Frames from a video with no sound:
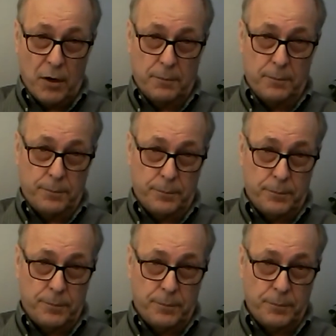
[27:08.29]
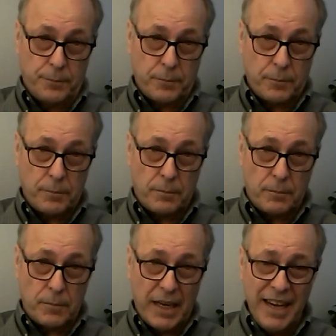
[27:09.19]

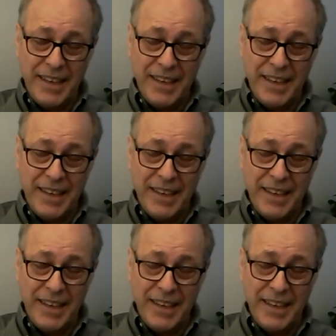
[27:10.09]
it.